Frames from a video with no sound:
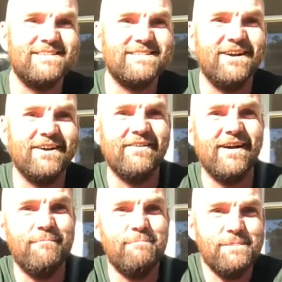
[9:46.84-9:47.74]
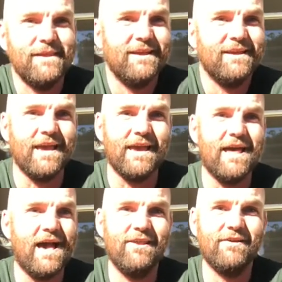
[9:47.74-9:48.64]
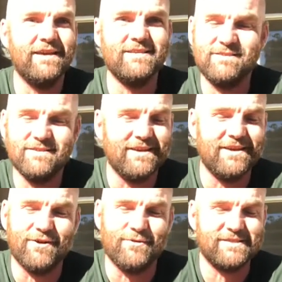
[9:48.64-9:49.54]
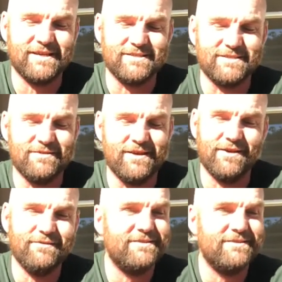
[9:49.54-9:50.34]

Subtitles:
So, he's what does he?